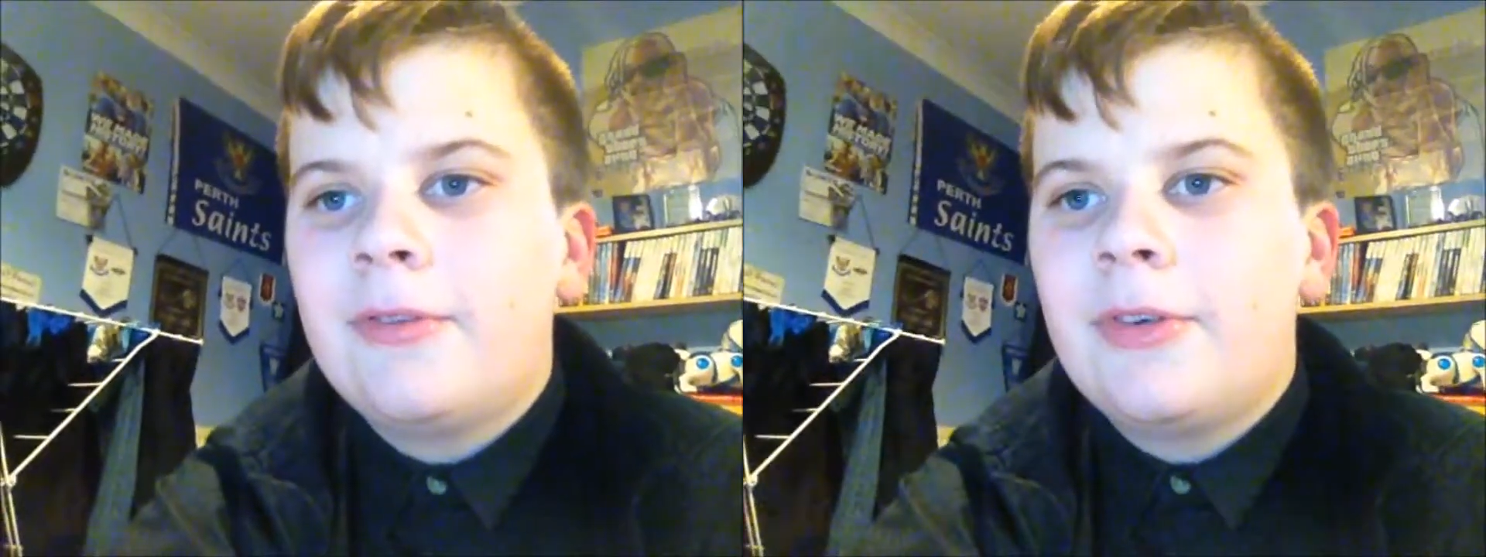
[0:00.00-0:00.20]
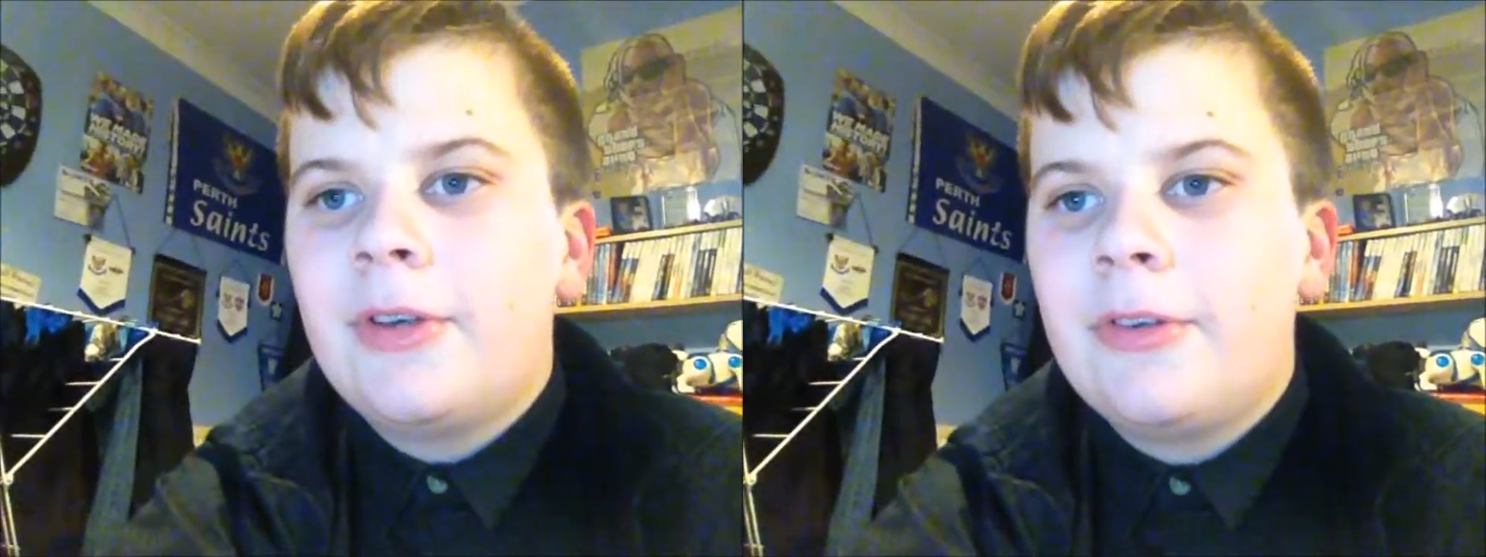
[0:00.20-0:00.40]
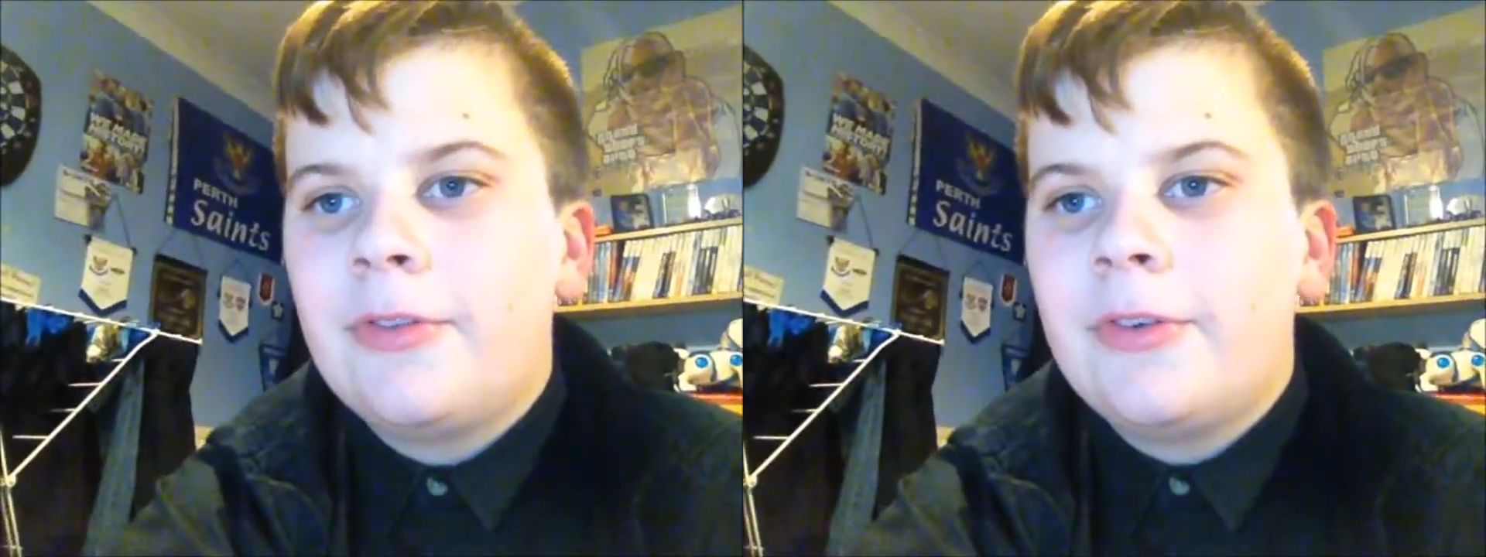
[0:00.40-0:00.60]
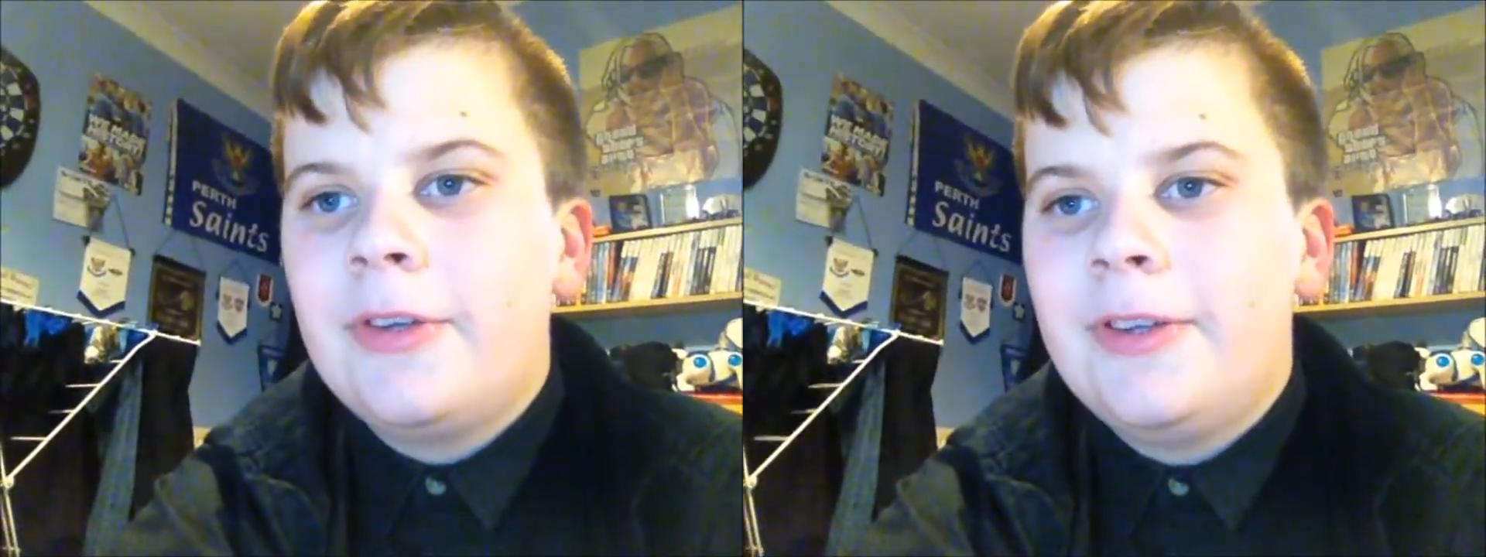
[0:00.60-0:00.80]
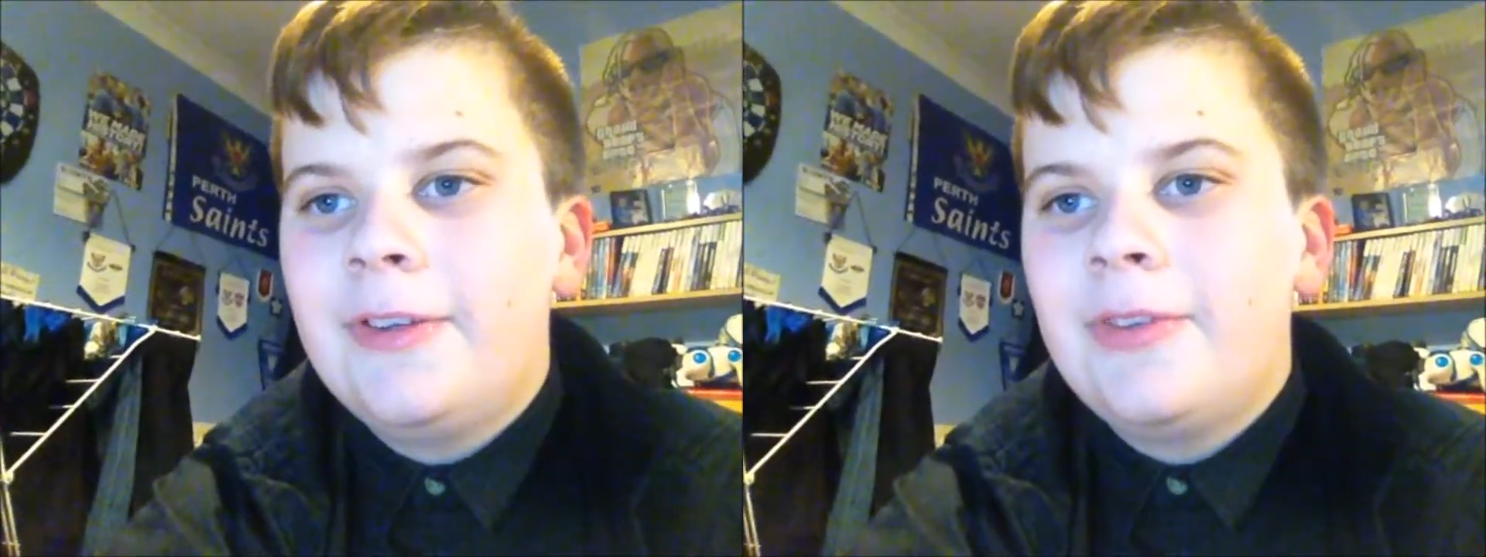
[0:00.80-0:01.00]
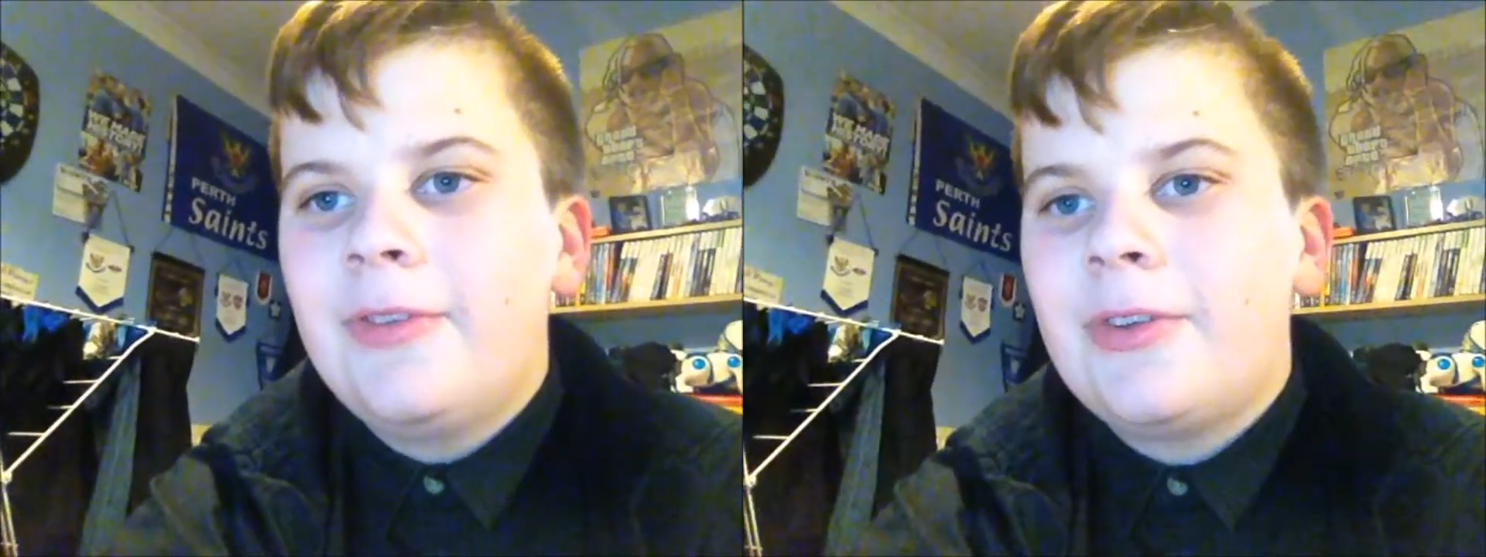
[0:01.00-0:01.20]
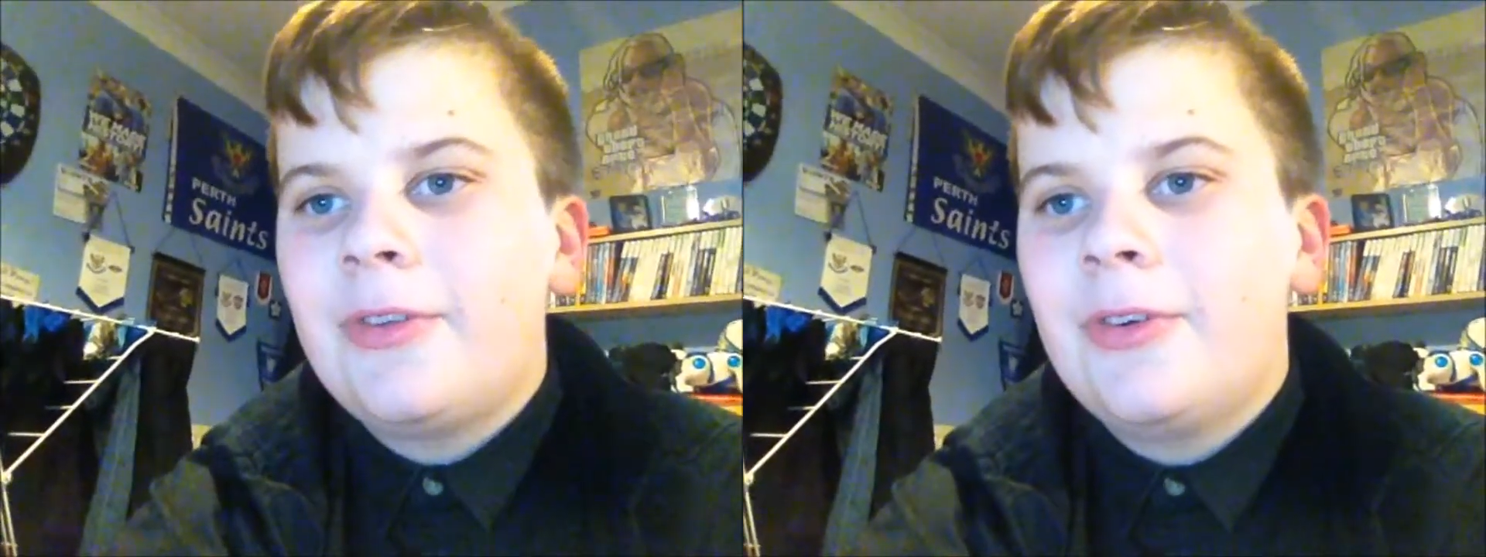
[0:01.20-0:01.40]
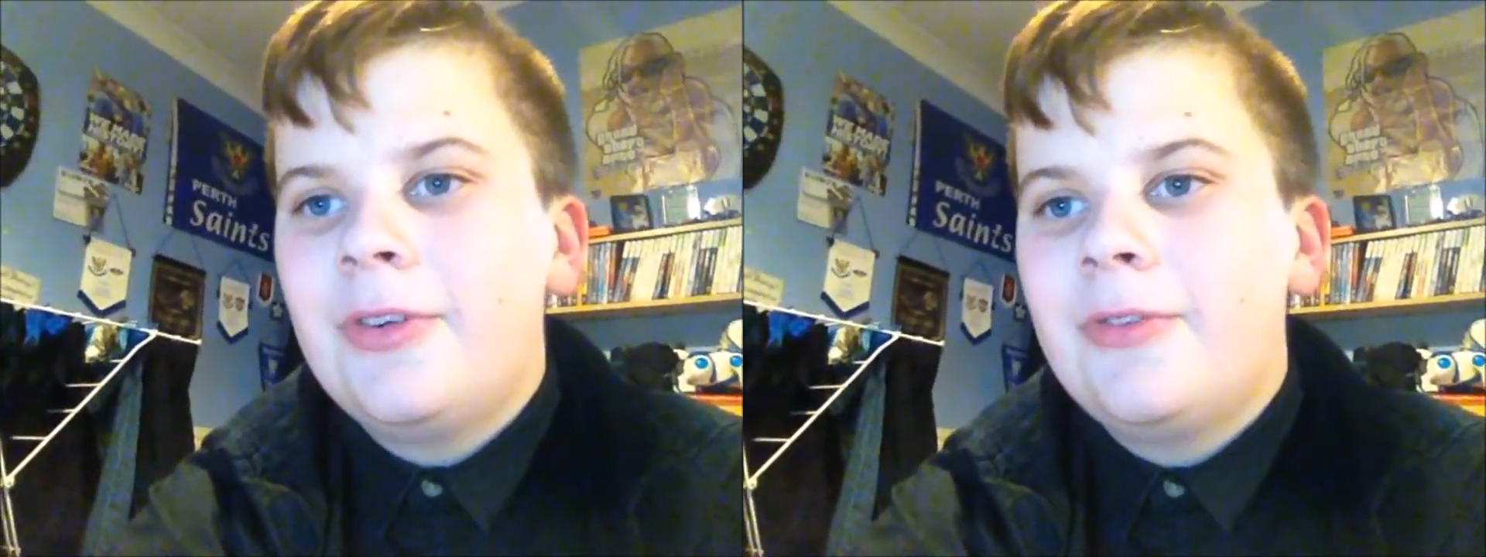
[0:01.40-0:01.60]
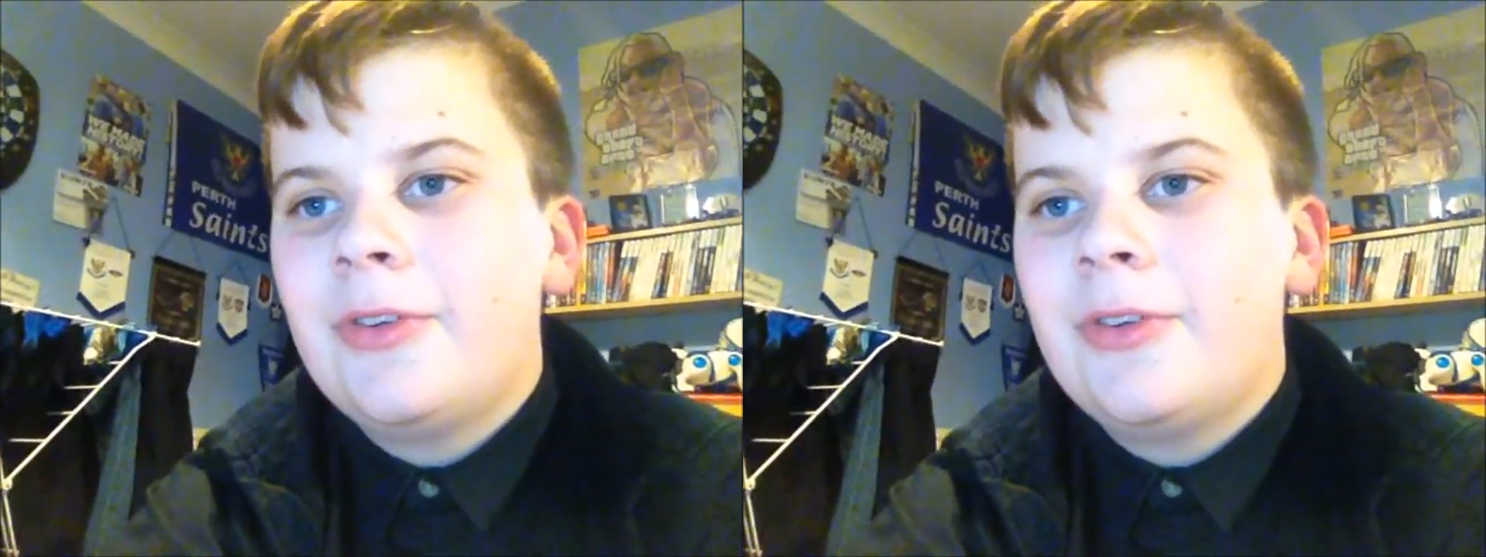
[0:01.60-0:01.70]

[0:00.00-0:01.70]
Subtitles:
really funny into this, so you've